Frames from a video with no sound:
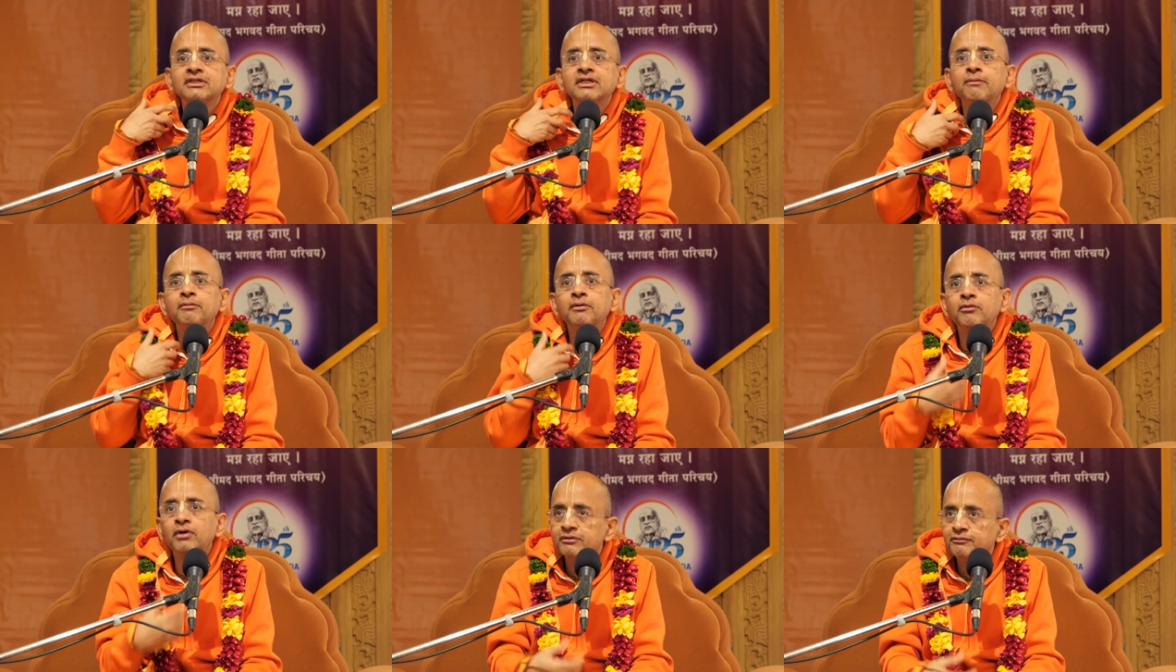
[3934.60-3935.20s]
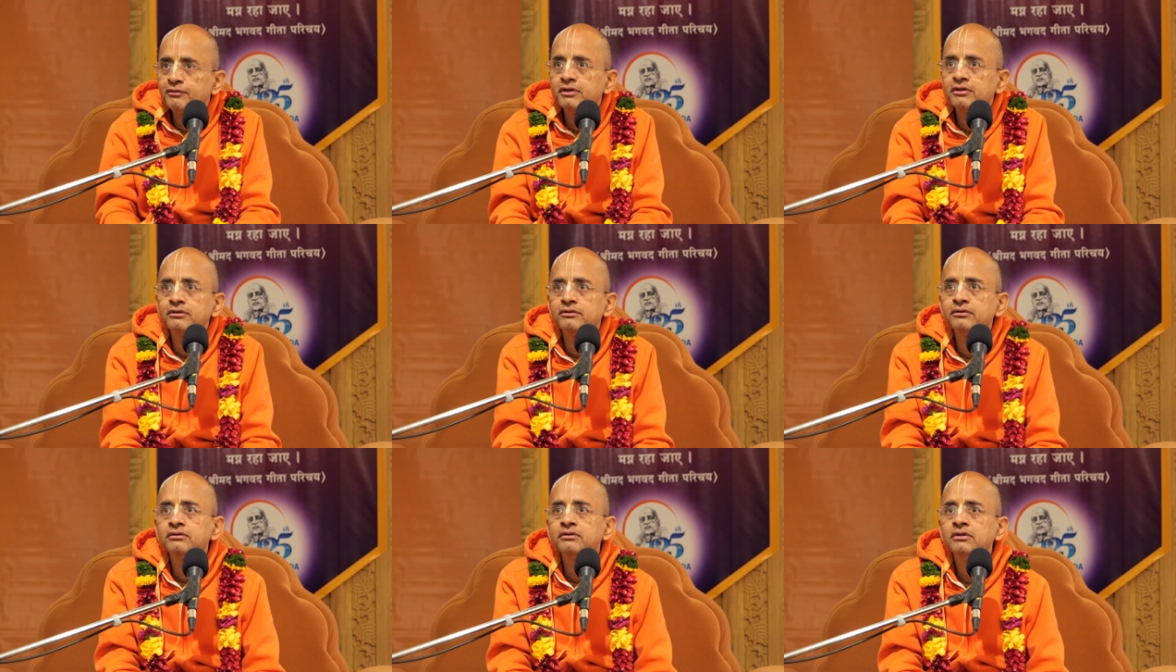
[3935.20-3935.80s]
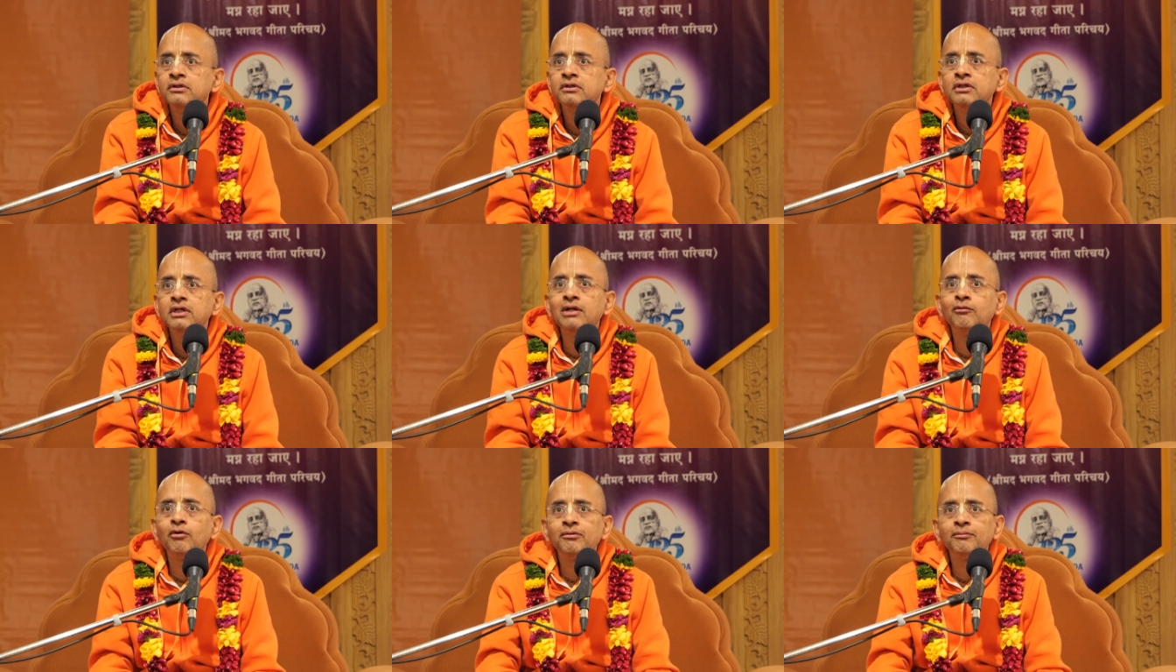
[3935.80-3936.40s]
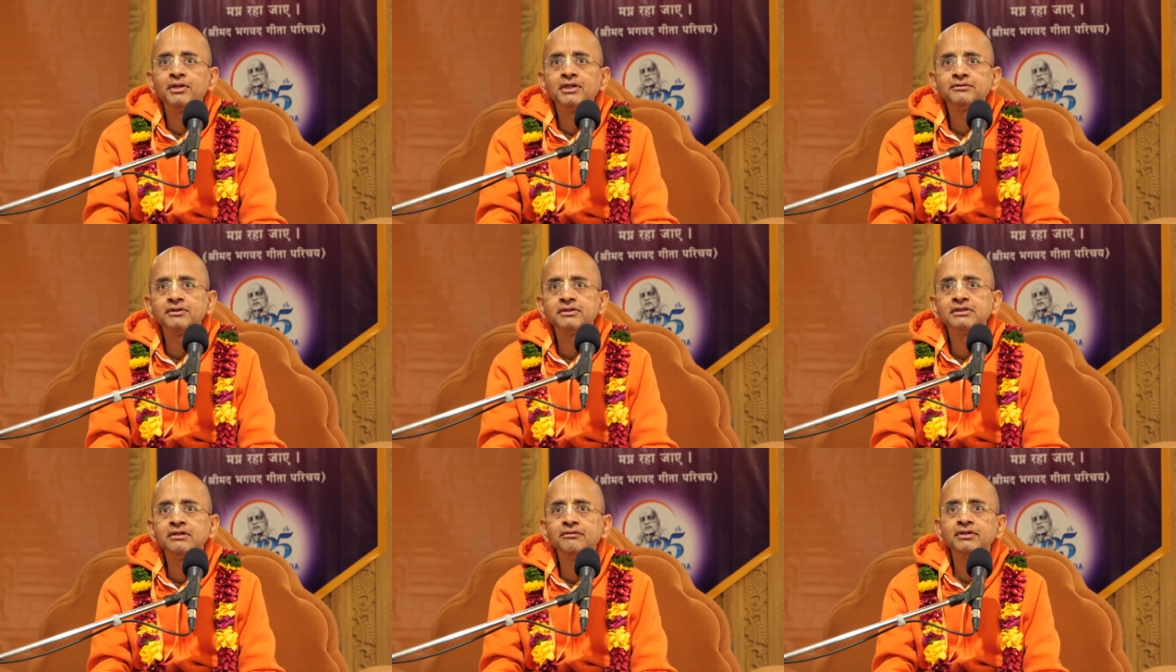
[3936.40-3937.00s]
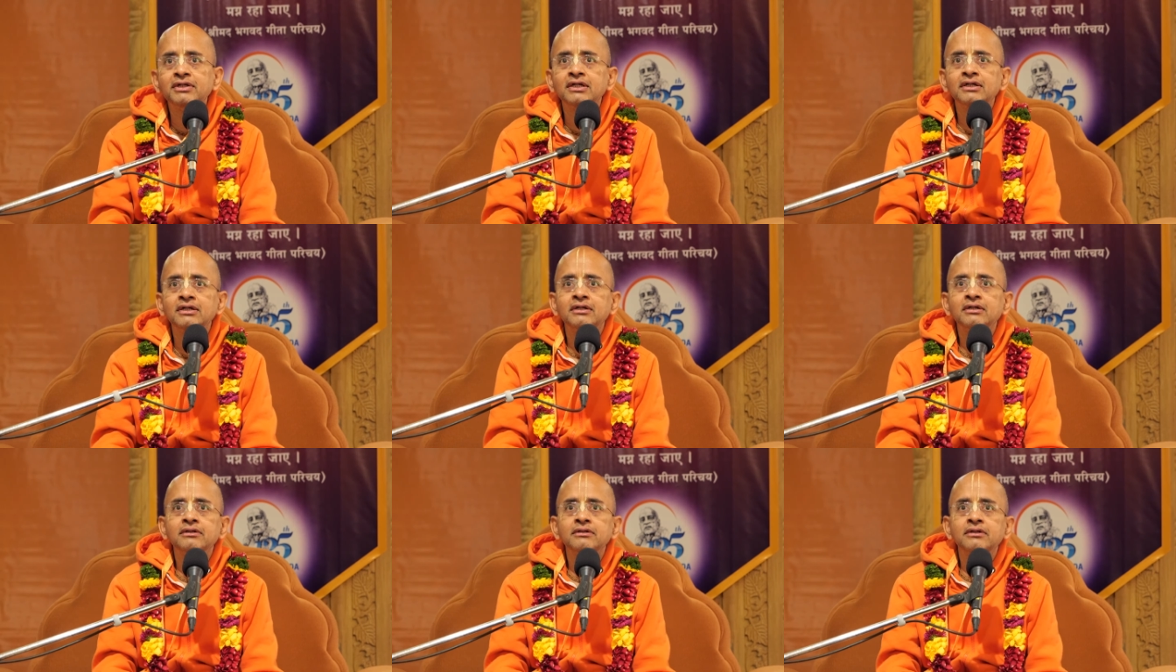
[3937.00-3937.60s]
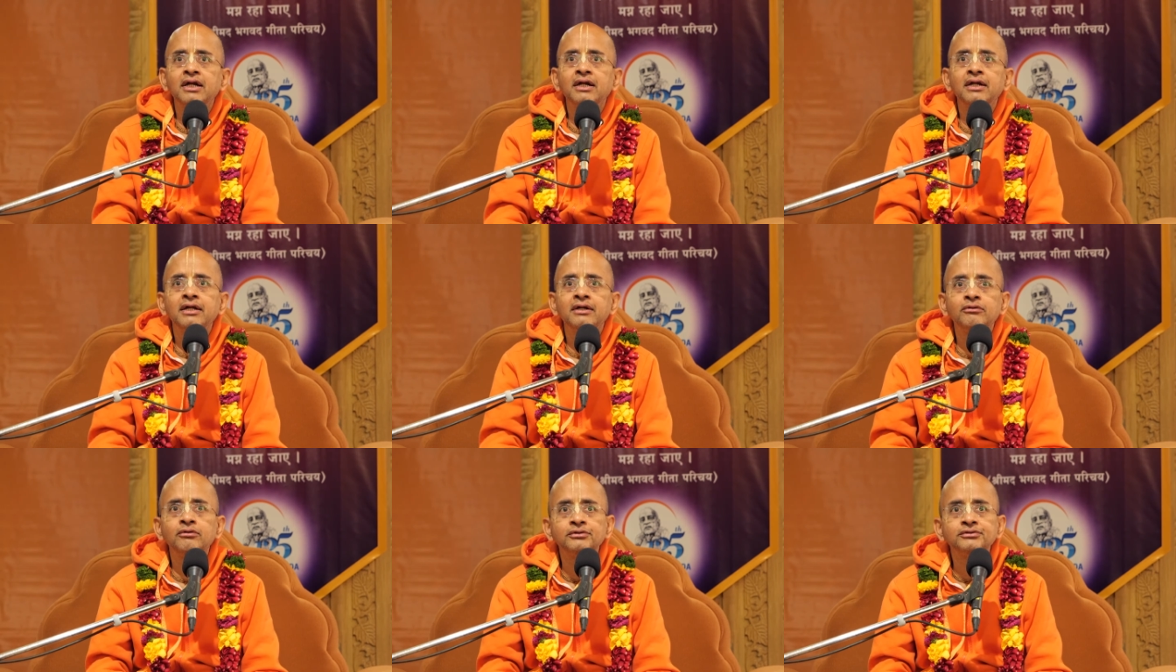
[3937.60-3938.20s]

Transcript: For example, one fellow in one place was giving a 10-day